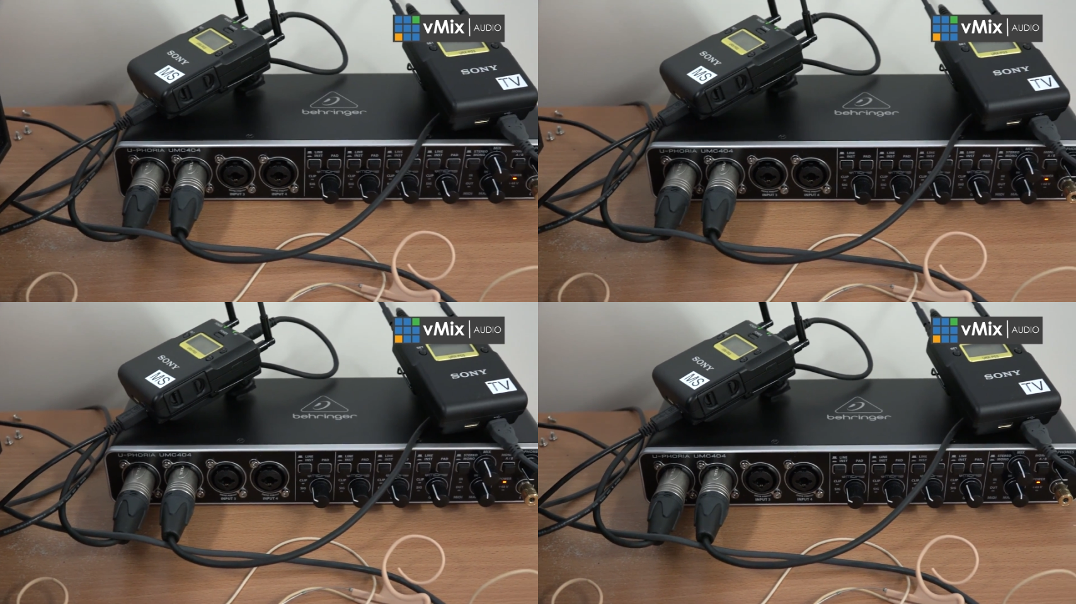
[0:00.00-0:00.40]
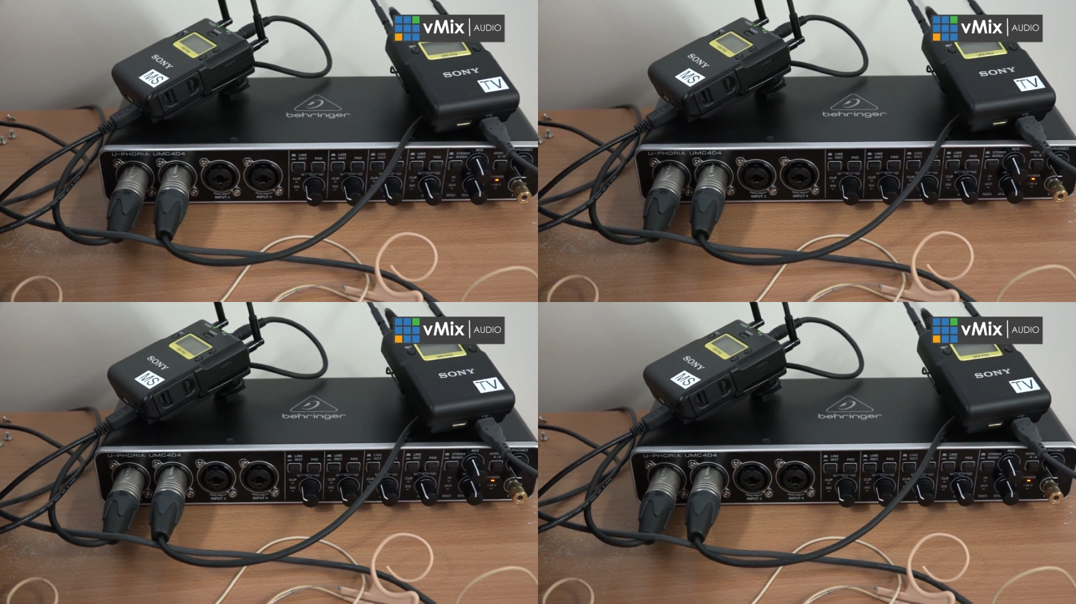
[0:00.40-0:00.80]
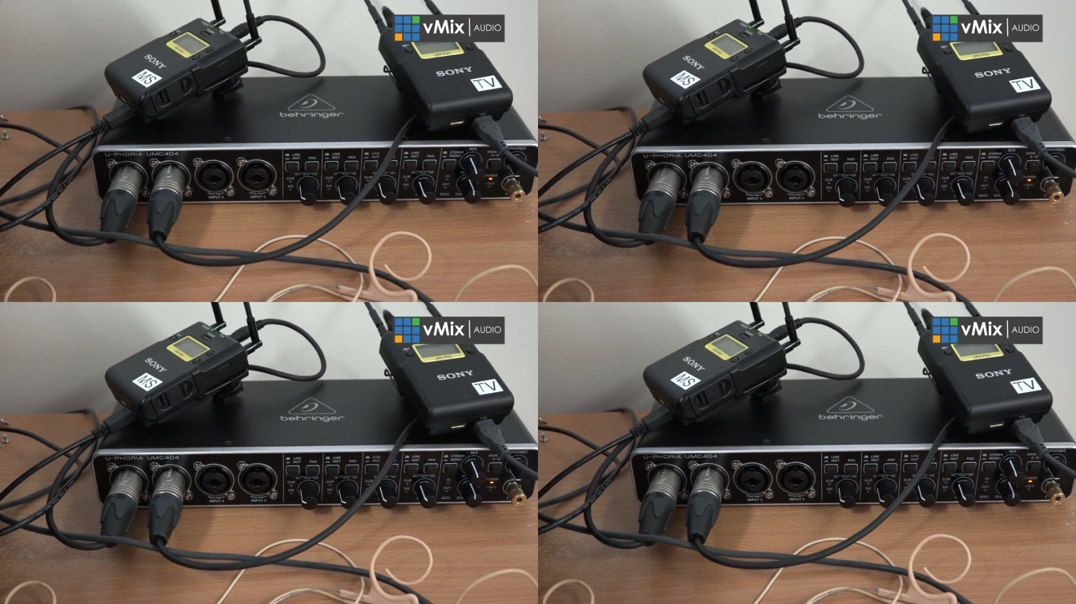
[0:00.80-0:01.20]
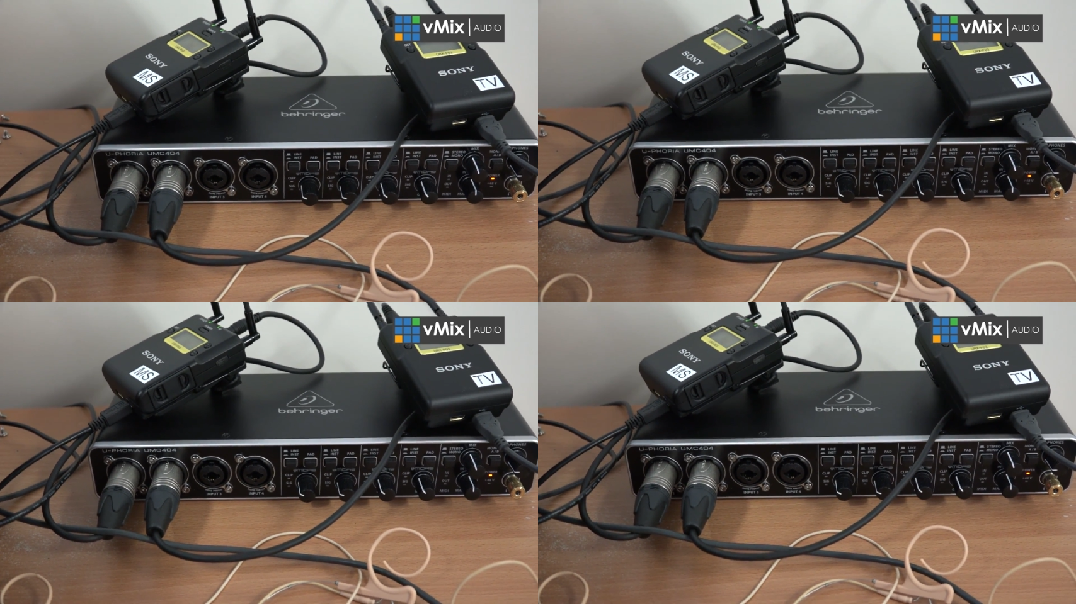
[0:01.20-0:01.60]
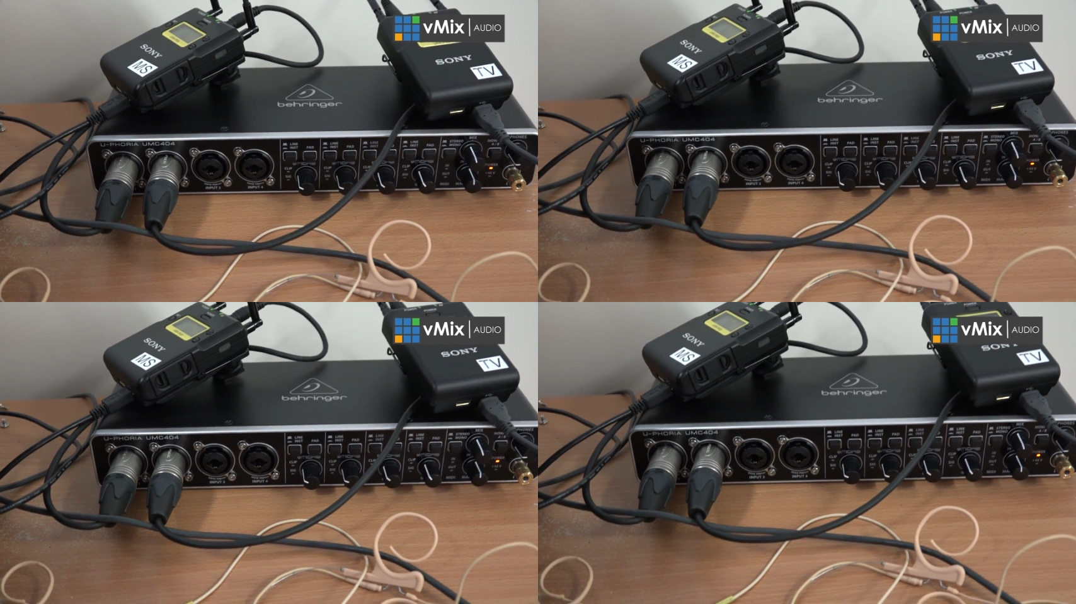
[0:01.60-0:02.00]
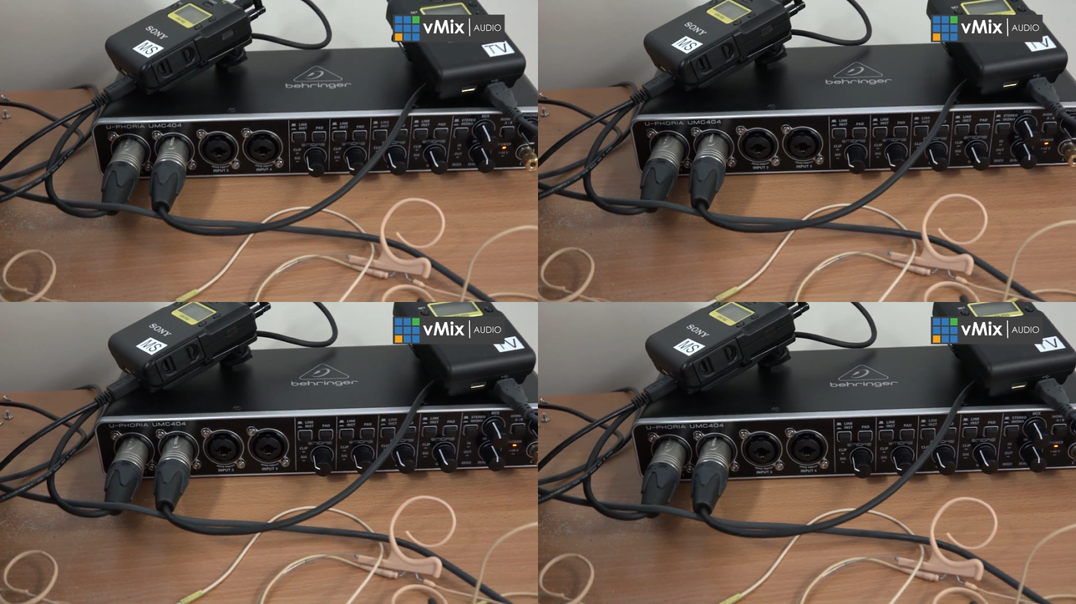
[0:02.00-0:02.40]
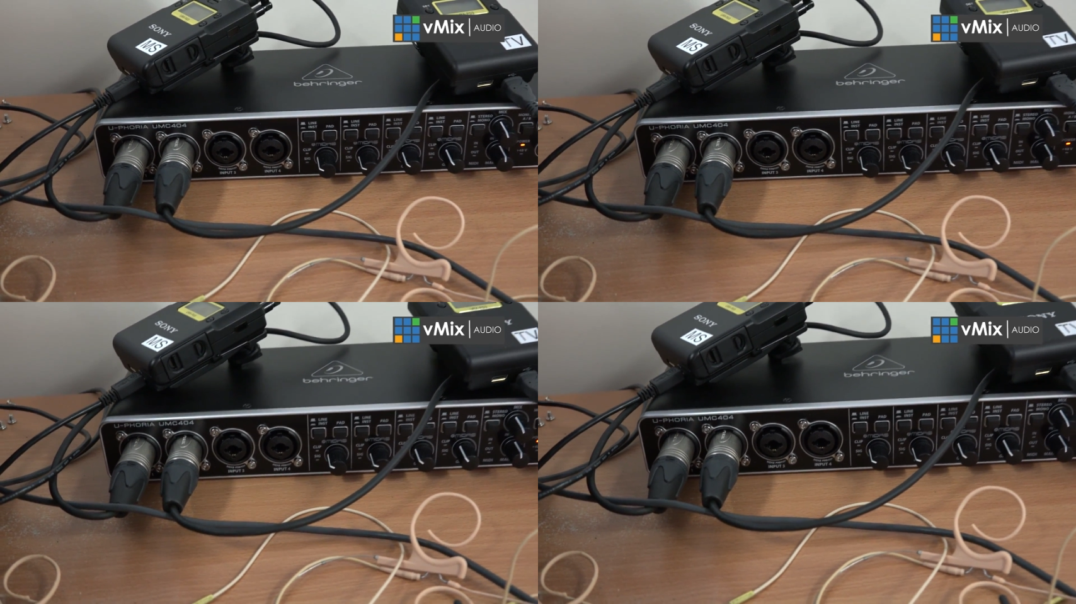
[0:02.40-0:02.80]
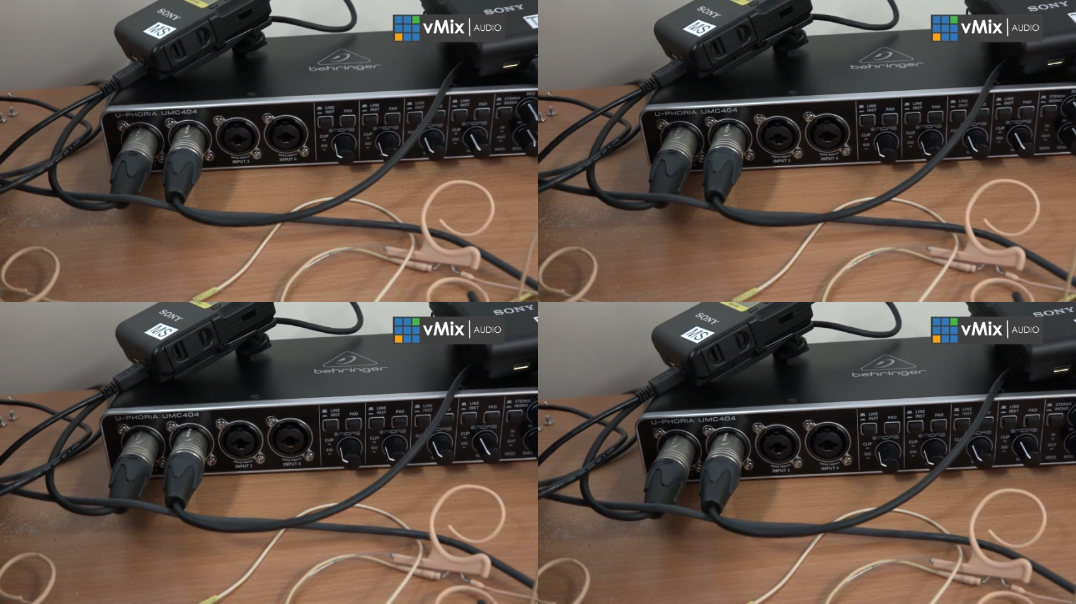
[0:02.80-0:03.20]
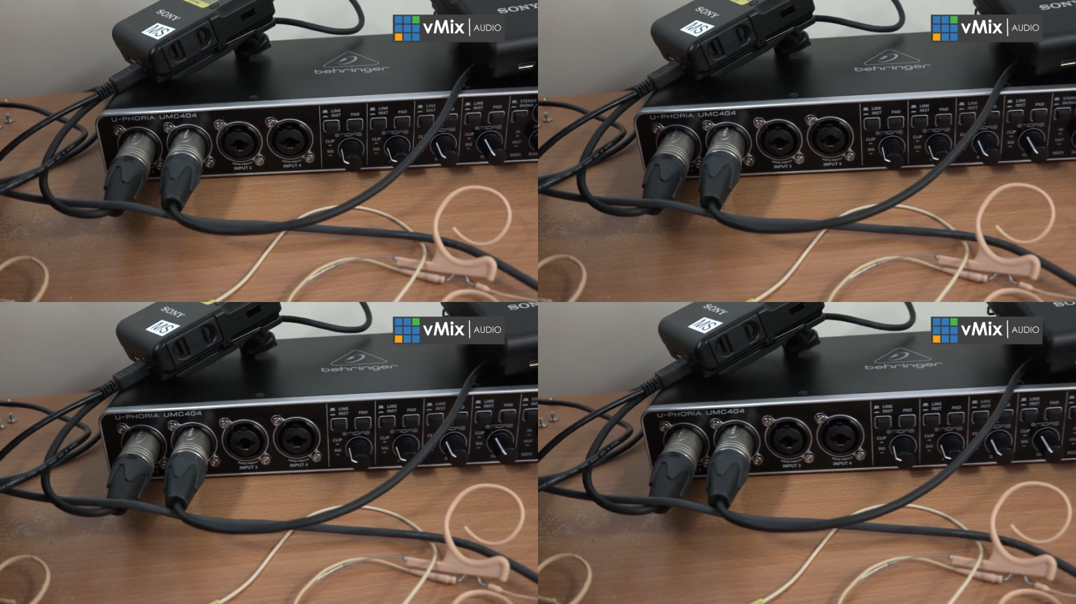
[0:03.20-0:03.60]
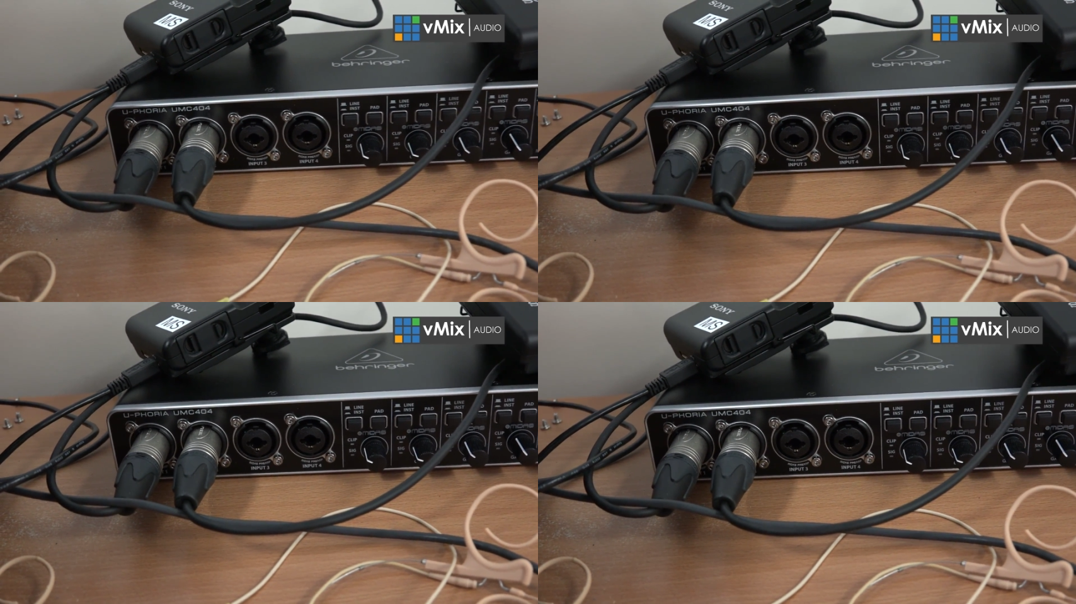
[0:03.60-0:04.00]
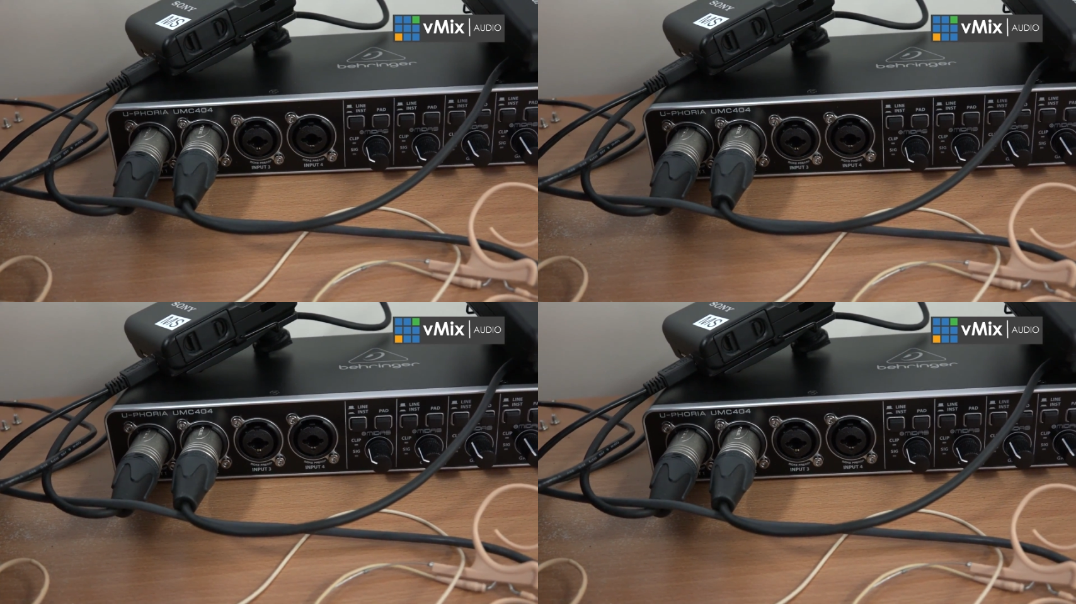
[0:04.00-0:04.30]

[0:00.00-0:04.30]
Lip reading: Nobody's mouth can be seen.